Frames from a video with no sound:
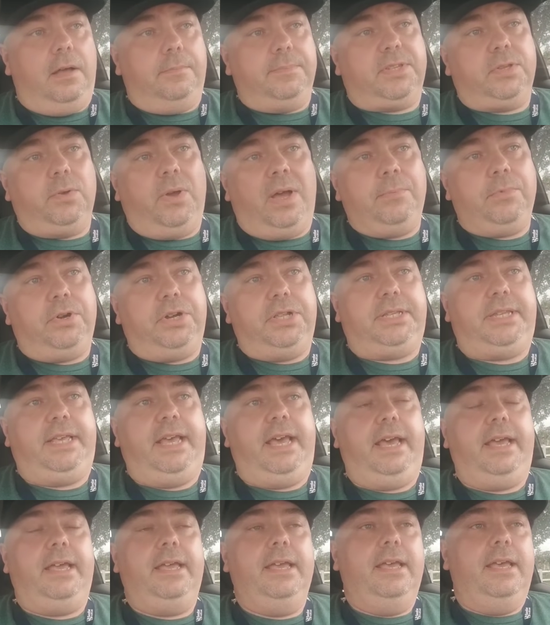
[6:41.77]
So I'm going to
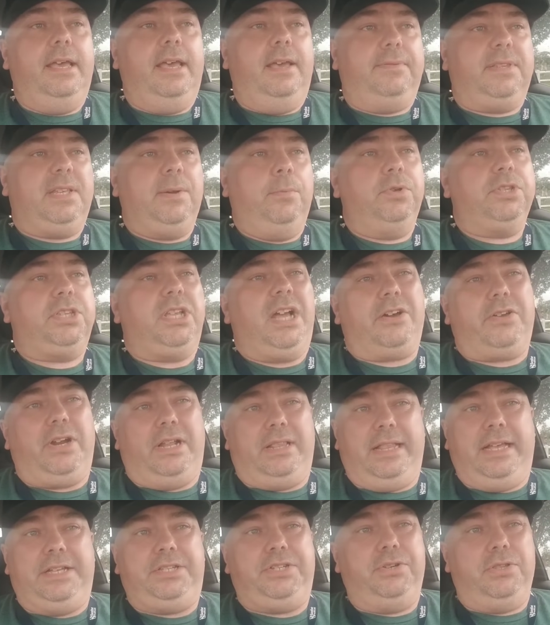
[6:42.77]
say, if someone's not going
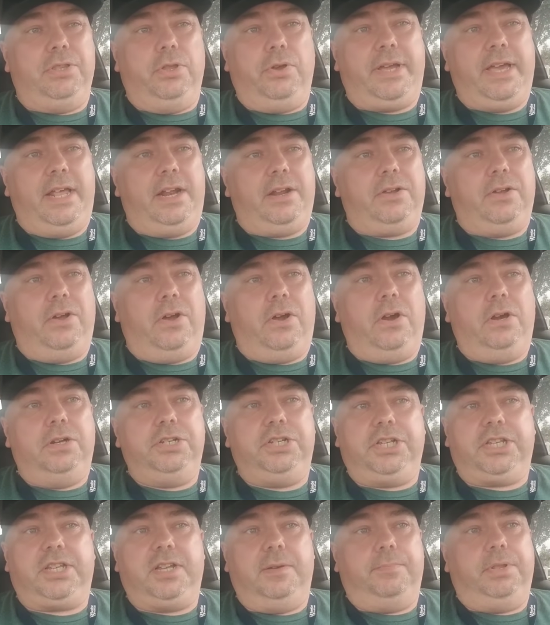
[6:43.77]
to let you look at a card,
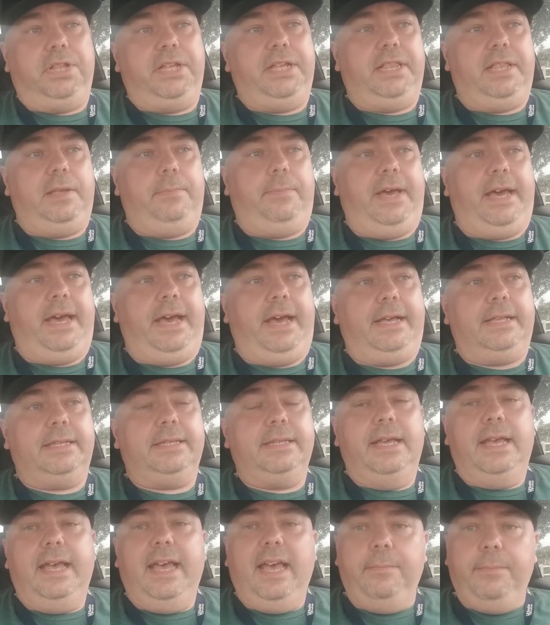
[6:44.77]
just completely pass.
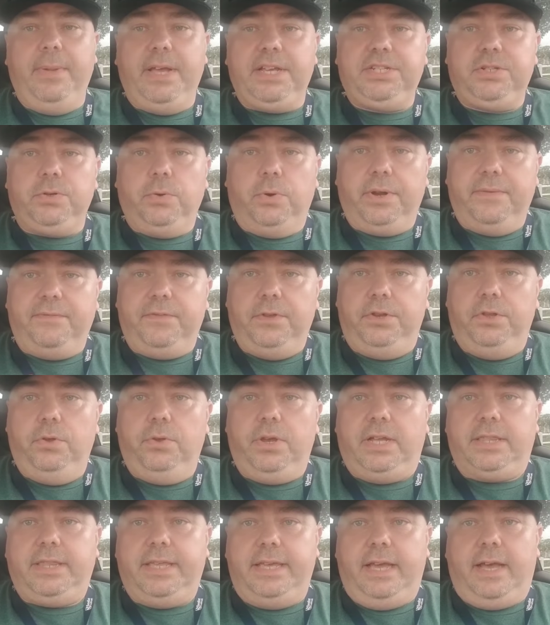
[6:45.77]
And make sure if you do
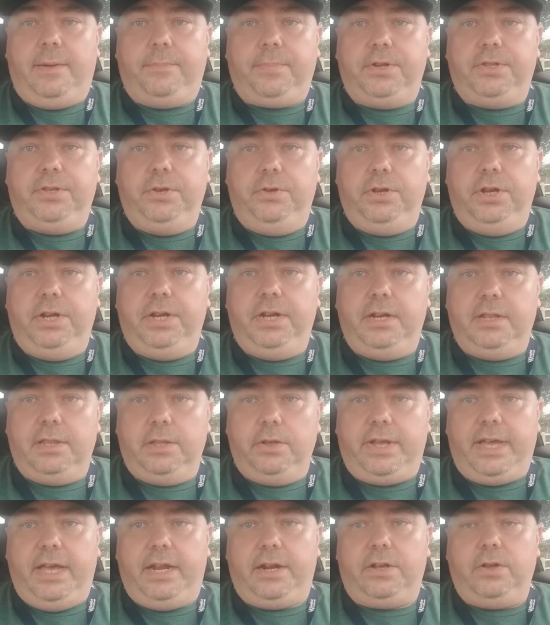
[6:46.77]
got the opportunity to
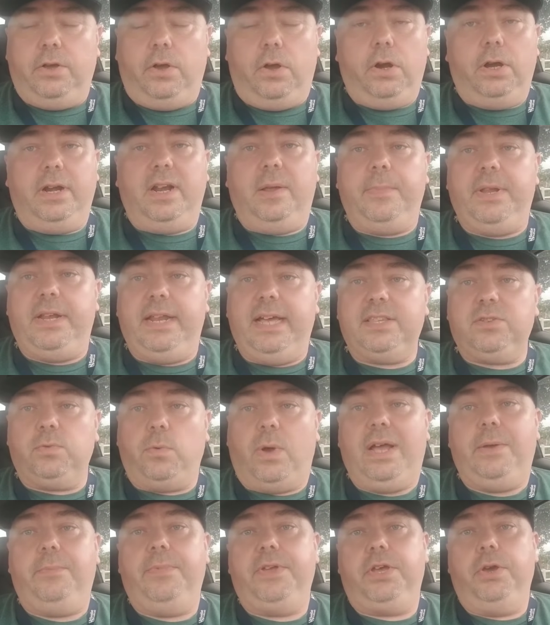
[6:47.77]
look at a card, I mean, that's
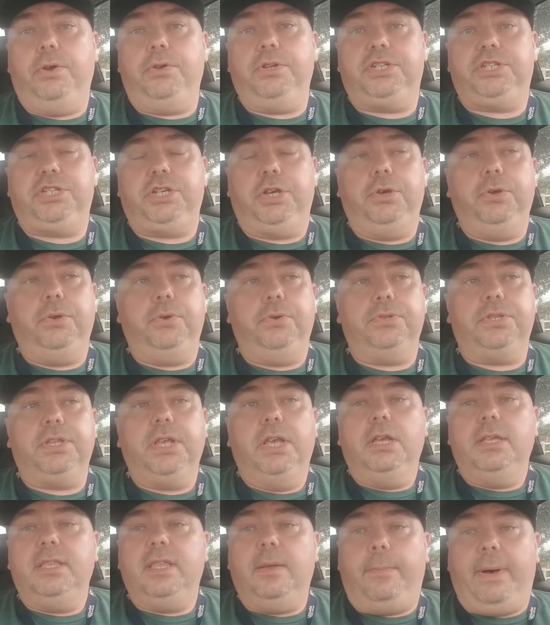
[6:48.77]
why we go to shows
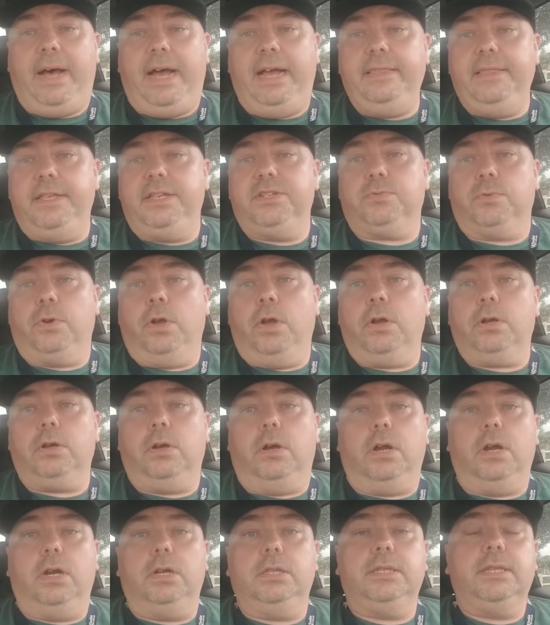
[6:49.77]
to buy these raw
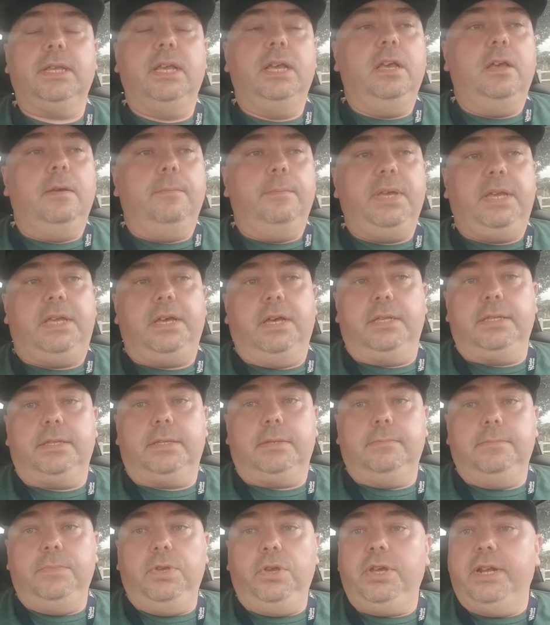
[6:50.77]
cards,
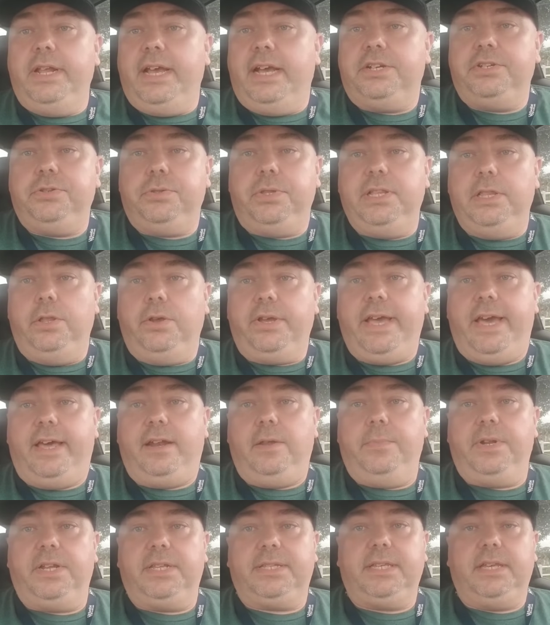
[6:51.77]
because you can actually look at
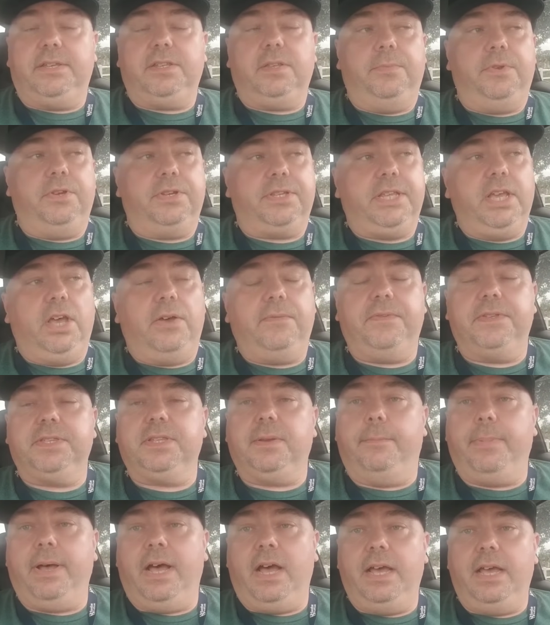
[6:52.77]
them and assess them yourself as
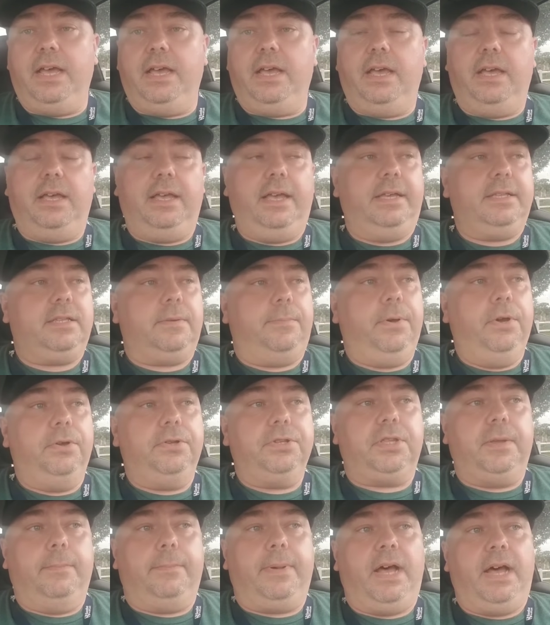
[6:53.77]

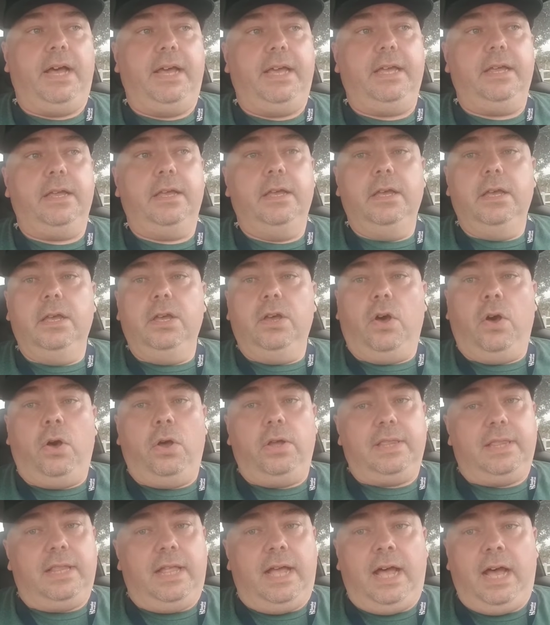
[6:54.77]
opposed to buying
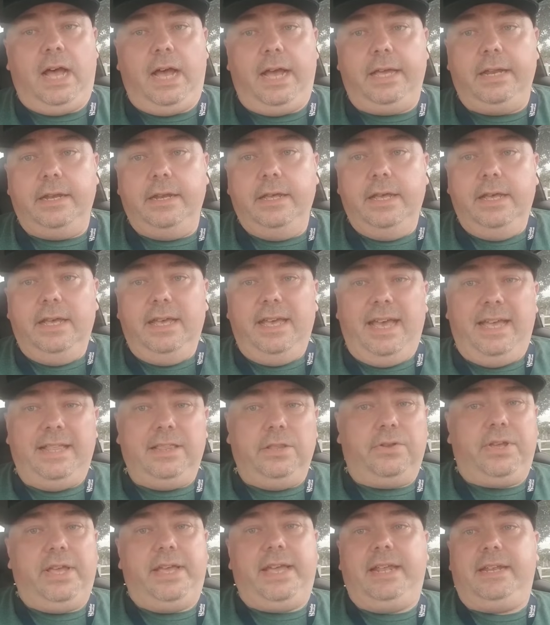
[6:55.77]
online and
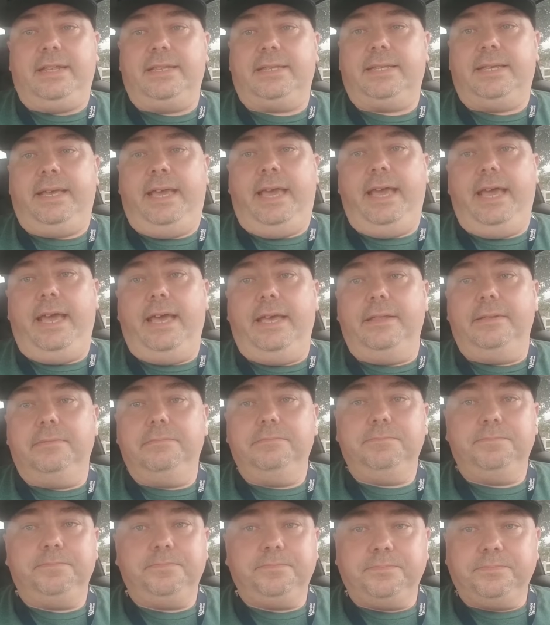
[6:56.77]
looking at a scan.
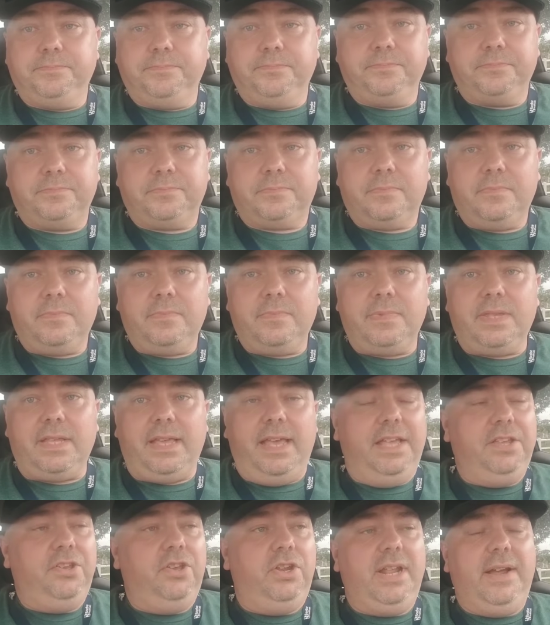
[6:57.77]

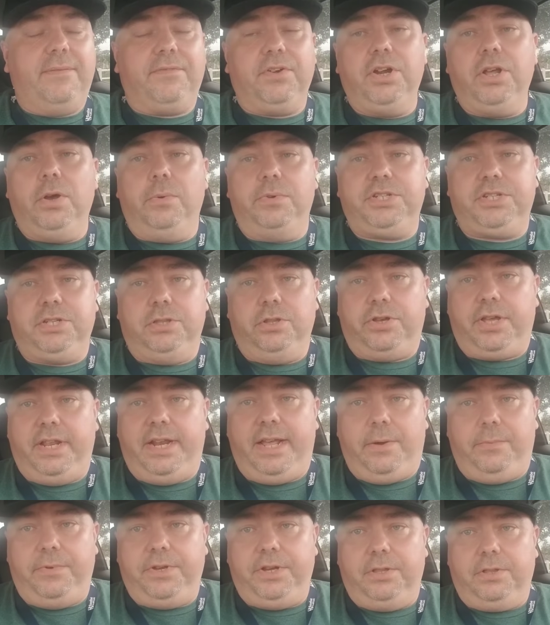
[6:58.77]
And you never know what you're looking
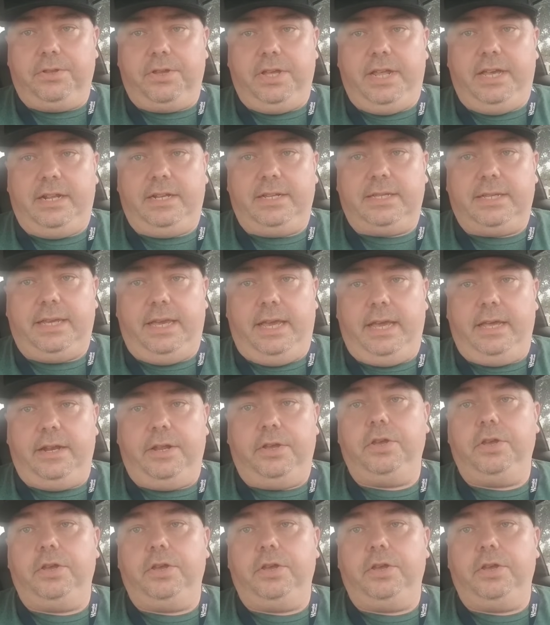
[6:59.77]
at when you're looking at a scan.